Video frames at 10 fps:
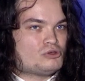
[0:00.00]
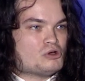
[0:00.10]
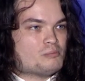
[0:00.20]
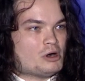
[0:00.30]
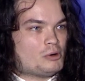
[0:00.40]

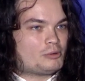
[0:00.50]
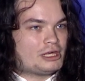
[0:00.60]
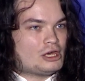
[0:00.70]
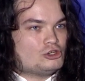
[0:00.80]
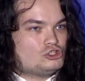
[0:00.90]
But what we
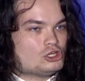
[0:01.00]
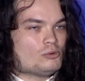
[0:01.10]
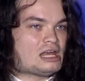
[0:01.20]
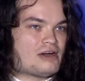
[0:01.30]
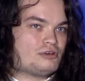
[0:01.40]
don't
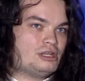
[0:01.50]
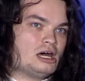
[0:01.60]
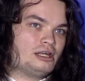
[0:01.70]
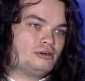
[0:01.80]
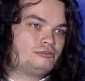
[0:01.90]
have a
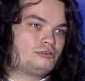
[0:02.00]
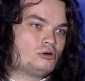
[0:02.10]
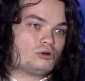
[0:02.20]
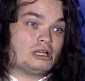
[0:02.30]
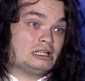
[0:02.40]
lot of,
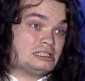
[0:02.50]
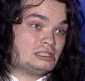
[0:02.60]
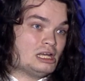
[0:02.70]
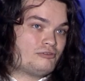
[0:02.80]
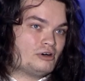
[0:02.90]
or at least
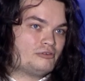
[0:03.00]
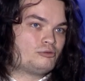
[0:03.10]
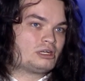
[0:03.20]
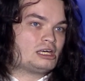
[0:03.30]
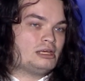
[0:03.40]
enough of, when
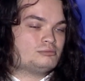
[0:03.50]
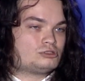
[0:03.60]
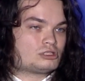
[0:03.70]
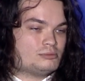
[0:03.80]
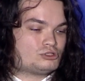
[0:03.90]
it
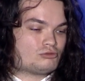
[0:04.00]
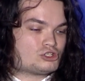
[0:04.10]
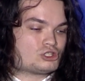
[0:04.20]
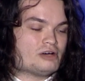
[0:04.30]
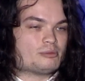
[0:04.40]
comes to the
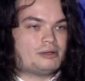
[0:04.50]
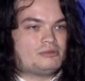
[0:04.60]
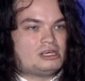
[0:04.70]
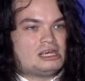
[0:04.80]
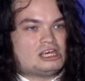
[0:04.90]
Russian government,
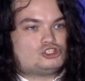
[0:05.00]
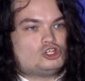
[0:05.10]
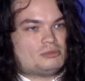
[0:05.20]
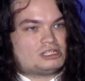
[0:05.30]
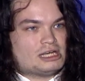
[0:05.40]
is
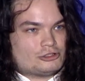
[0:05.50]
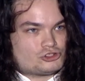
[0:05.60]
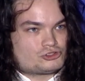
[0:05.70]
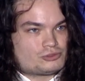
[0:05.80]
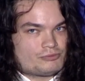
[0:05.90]
human
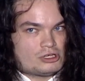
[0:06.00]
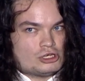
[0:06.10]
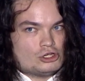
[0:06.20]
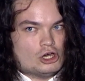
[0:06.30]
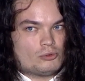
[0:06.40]
intelligence.
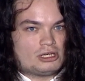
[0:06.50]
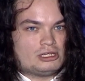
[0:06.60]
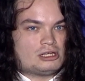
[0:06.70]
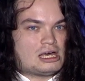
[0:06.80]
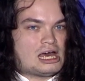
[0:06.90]

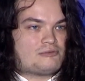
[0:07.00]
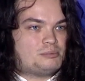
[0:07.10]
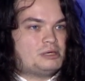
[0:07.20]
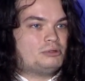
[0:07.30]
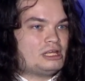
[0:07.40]
Having
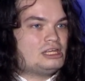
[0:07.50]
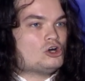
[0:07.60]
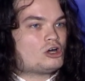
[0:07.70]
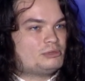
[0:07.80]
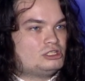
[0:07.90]
people in
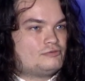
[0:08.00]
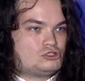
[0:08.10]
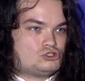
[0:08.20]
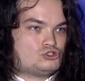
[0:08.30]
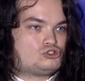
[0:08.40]
army
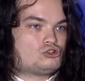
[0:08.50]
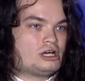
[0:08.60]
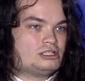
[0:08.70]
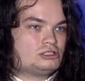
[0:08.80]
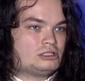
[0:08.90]
divisions trying to